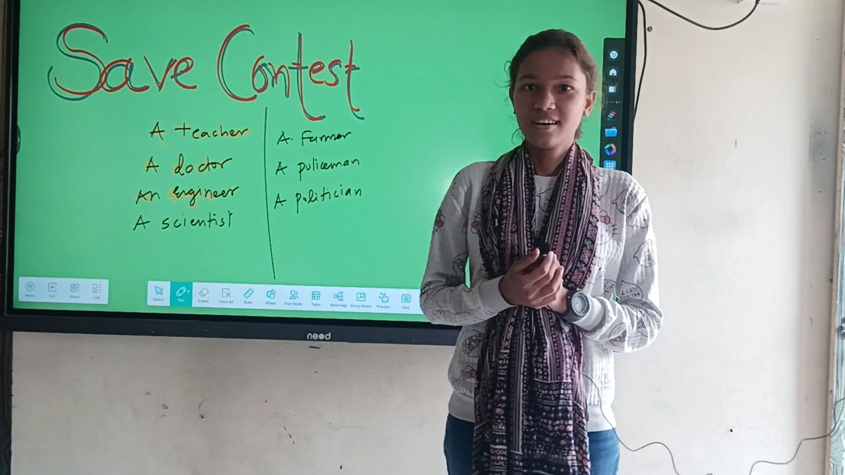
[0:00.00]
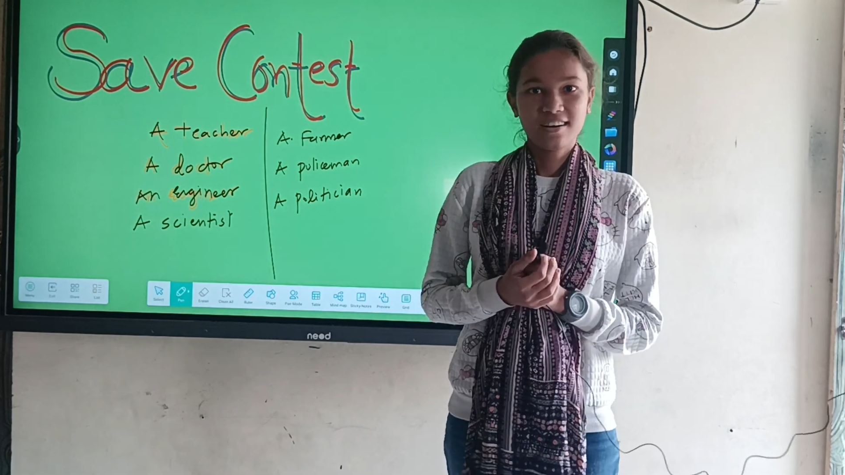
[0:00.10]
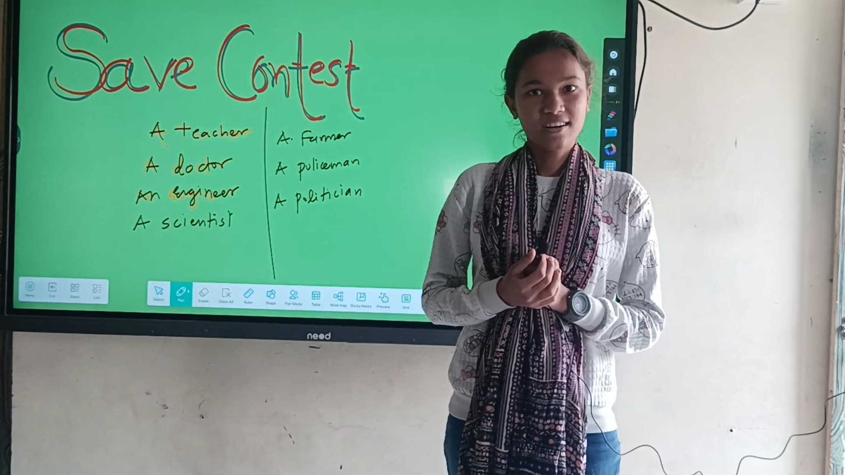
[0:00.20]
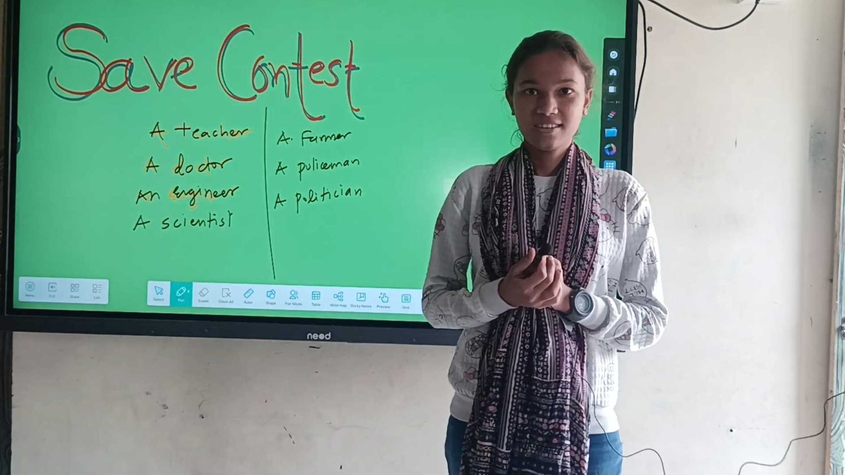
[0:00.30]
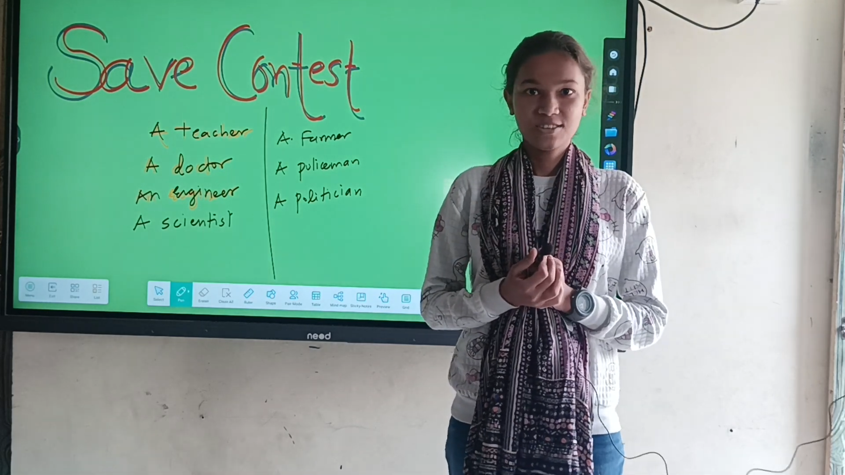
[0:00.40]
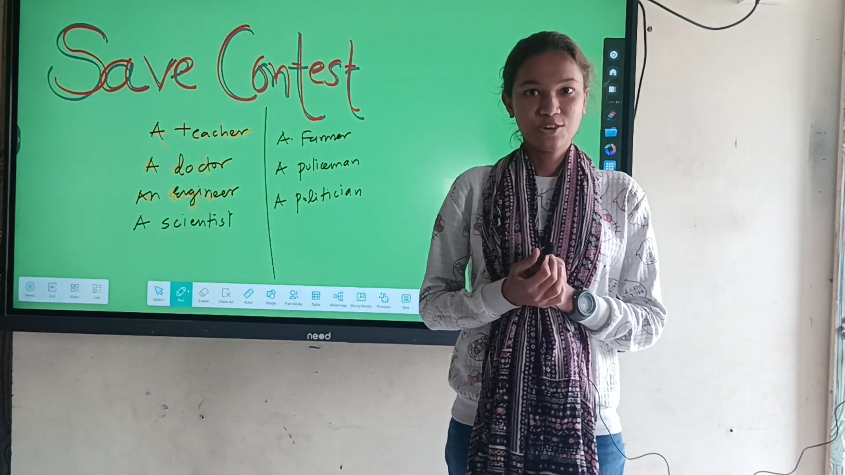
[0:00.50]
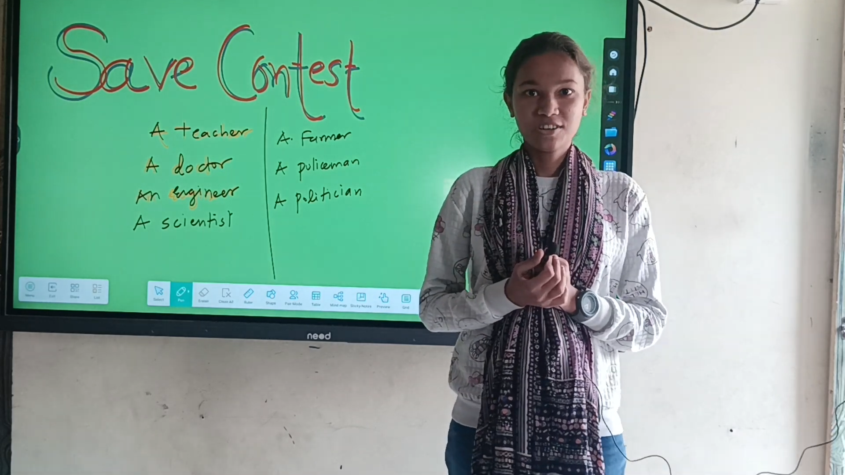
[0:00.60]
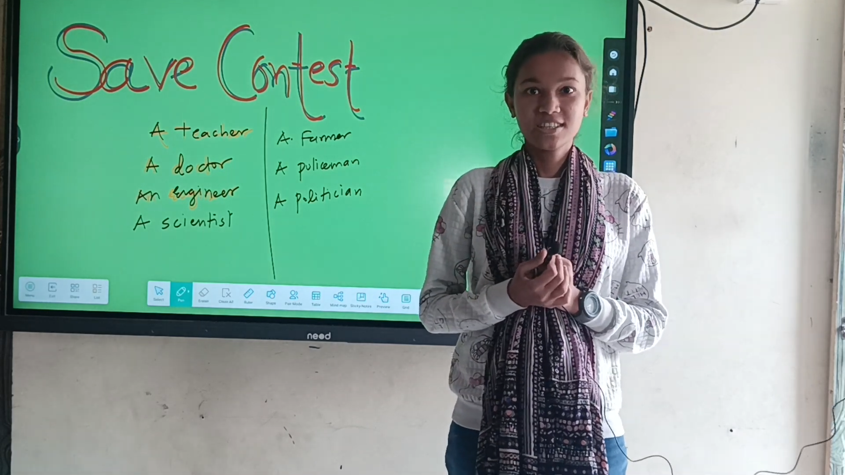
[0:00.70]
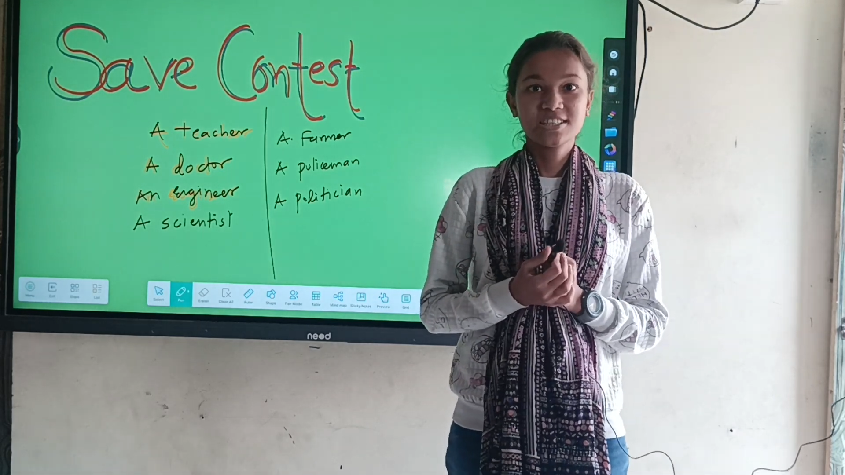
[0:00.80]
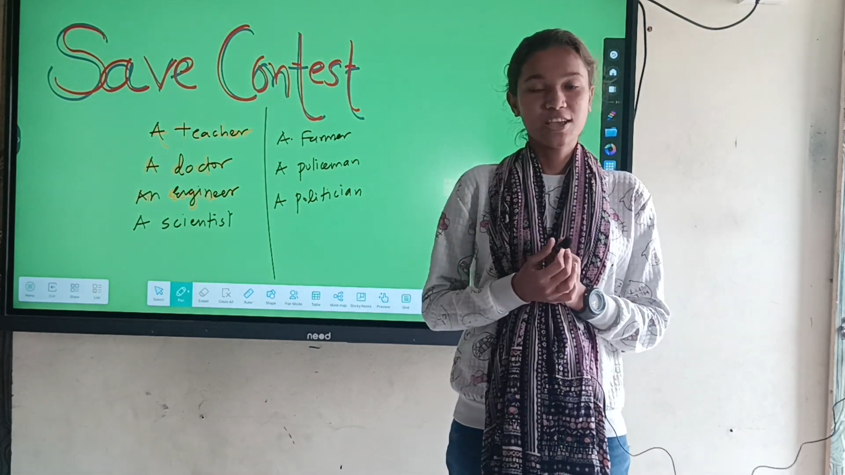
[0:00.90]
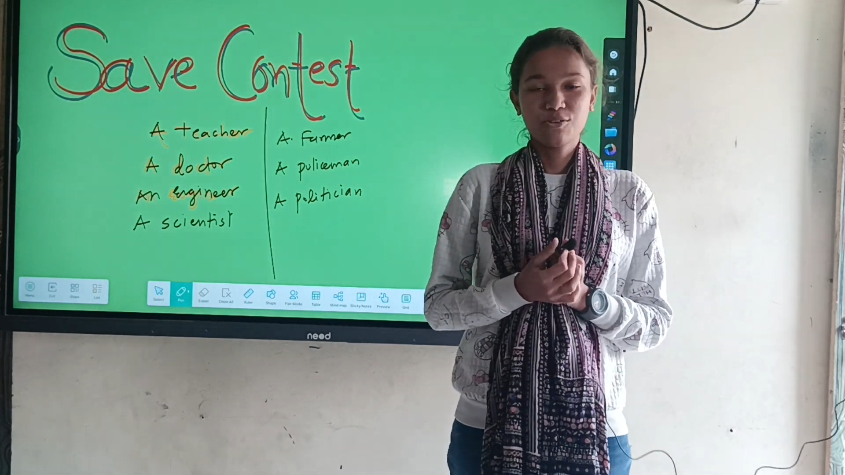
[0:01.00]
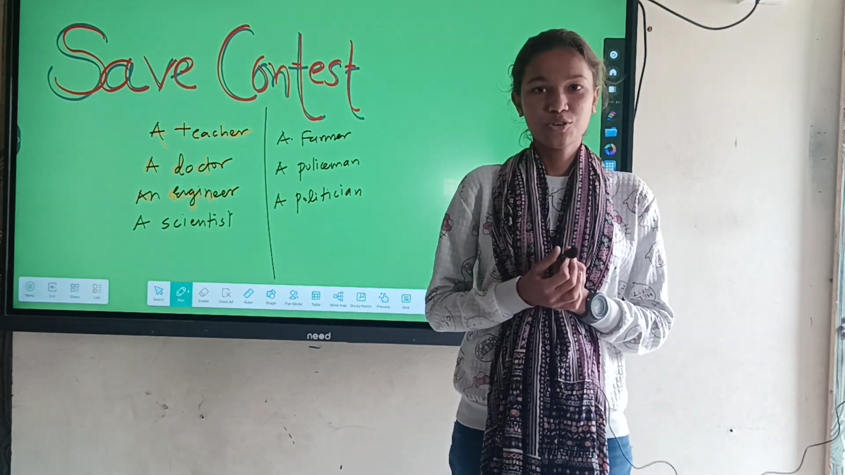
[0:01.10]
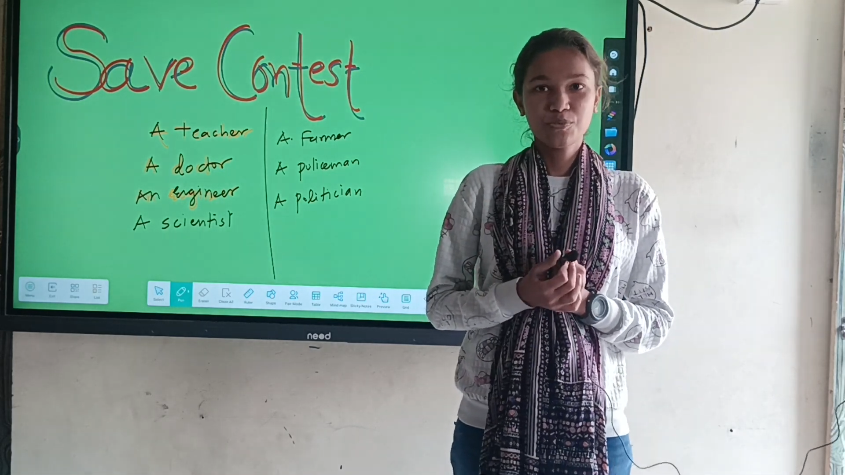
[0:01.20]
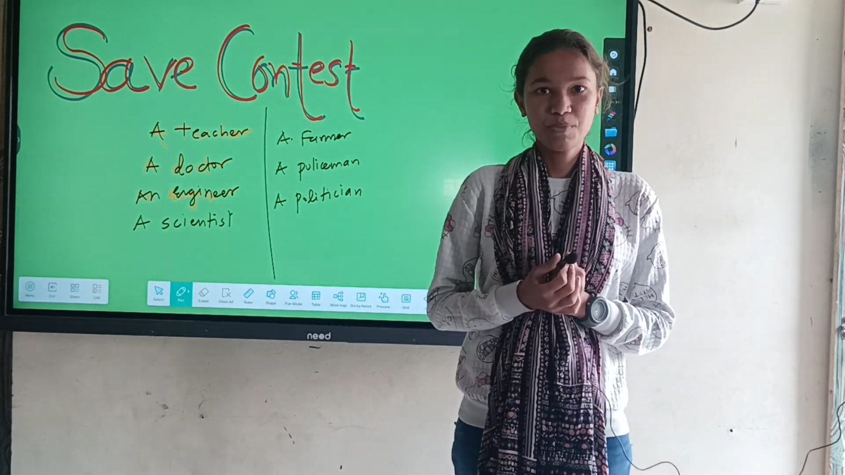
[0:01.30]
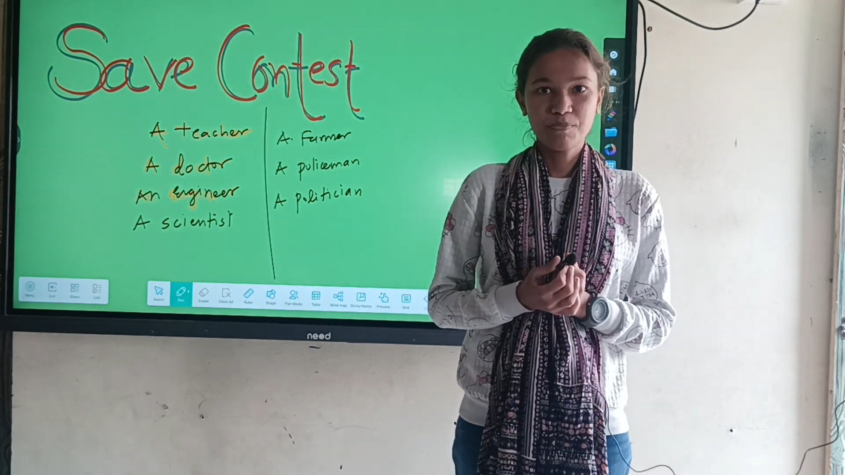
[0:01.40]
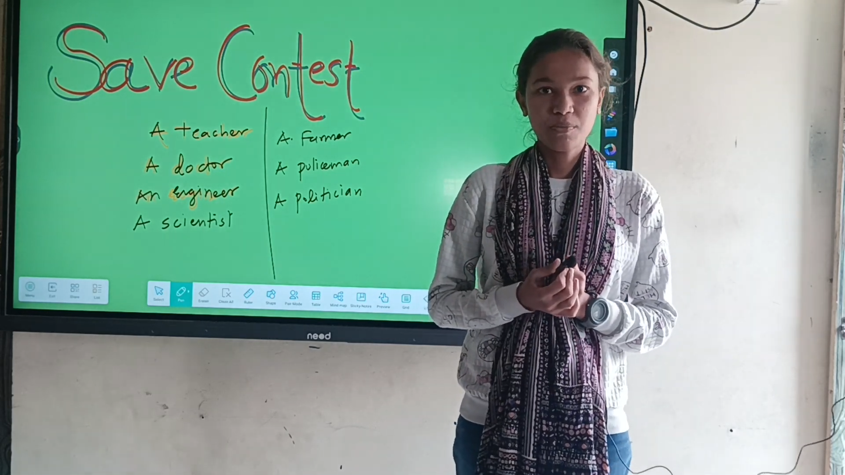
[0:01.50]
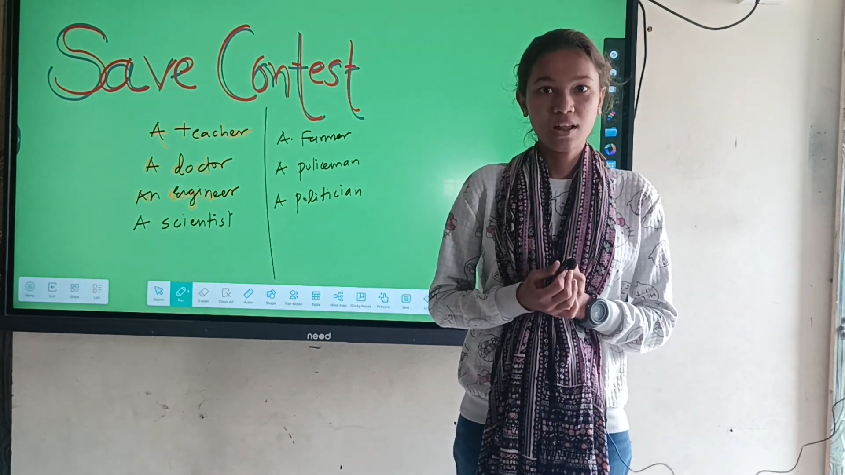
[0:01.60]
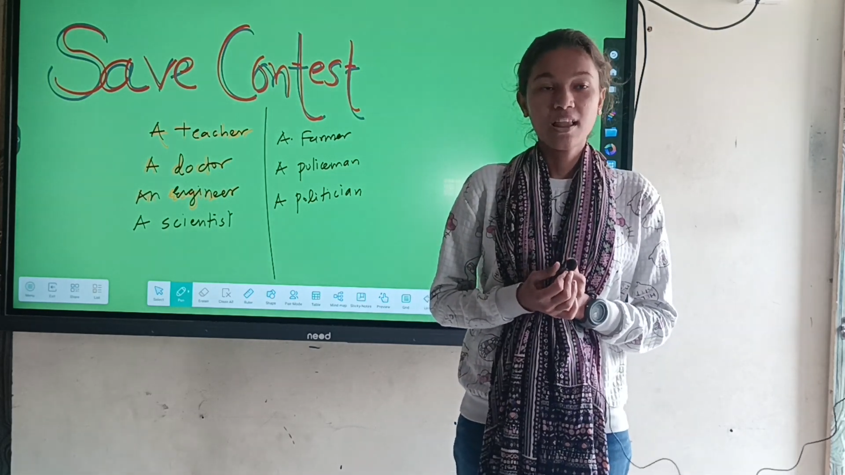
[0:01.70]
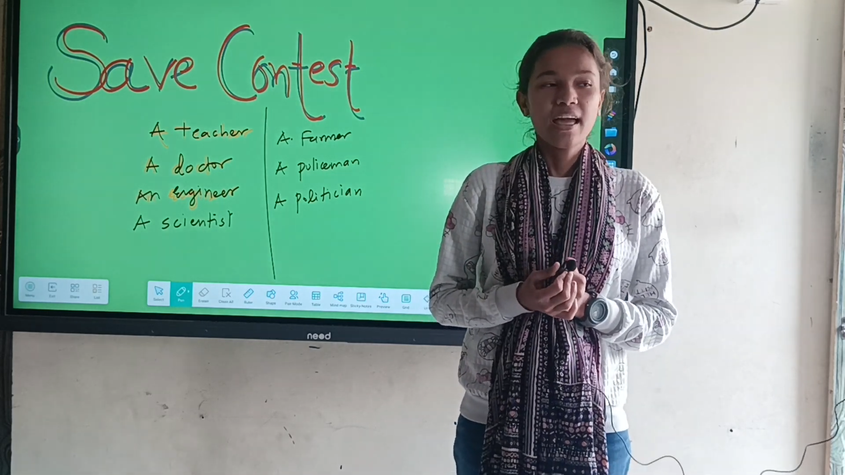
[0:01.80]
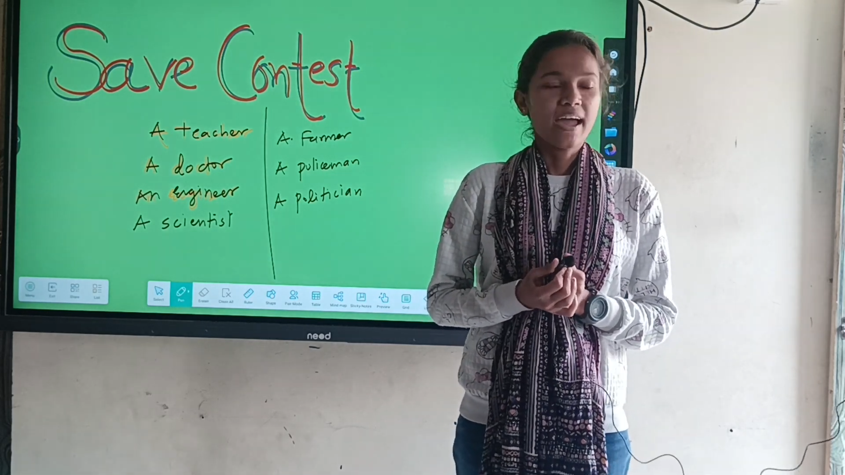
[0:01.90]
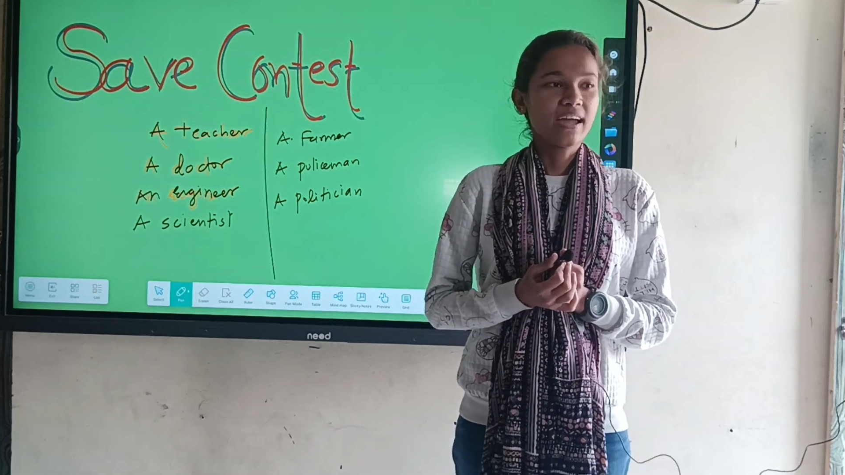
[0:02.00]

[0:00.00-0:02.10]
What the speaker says: Doctor is save to people.